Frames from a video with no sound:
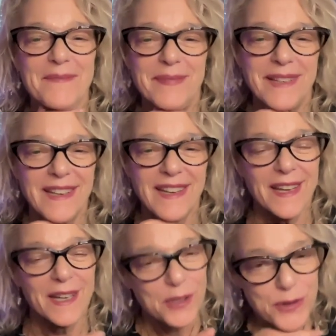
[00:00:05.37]
me
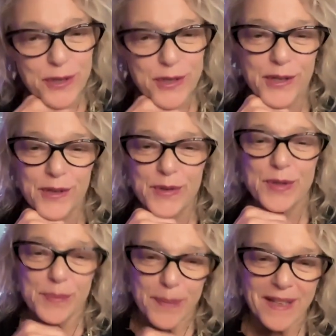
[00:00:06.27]

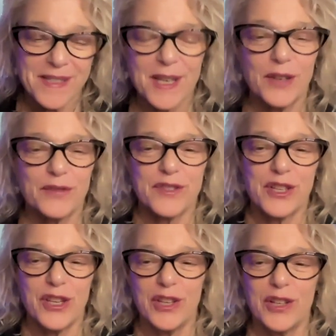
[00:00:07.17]
introduce myself
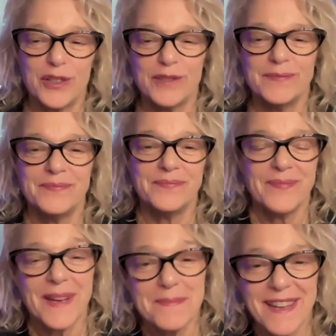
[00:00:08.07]
to you.
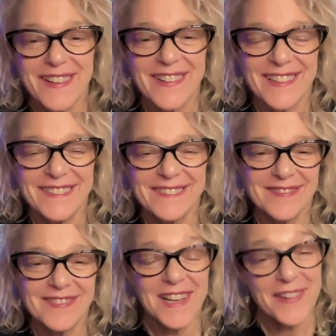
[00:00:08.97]
I'm Terry,
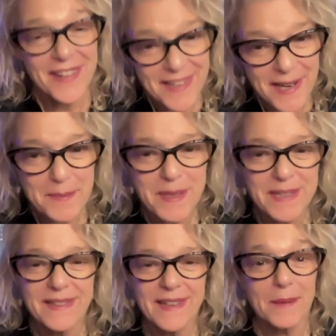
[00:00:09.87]
Terry Ann
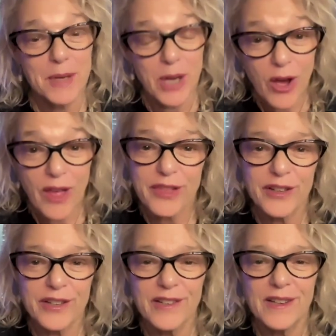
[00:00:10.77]
Hyman. I'm an
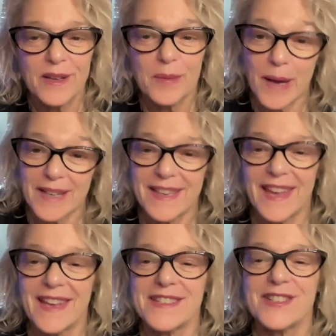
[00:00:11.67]
author,
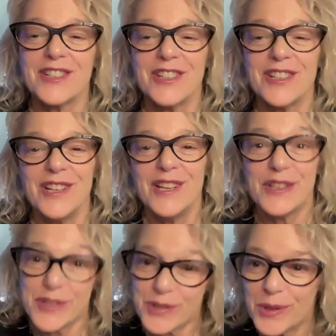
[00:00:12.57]
podcaster,
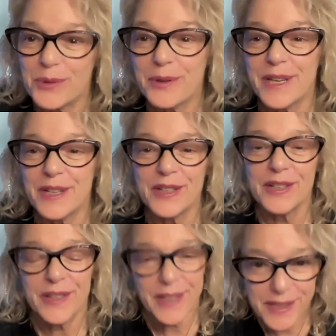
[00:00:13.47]
soul
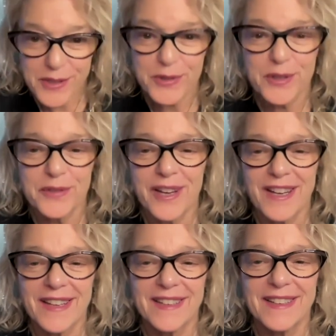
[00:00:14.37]
reader, and intuitive
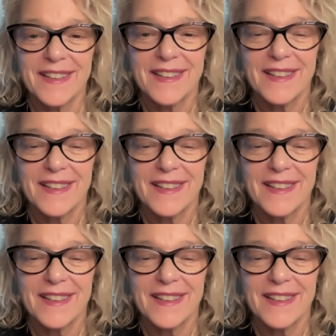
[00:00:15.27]
guide.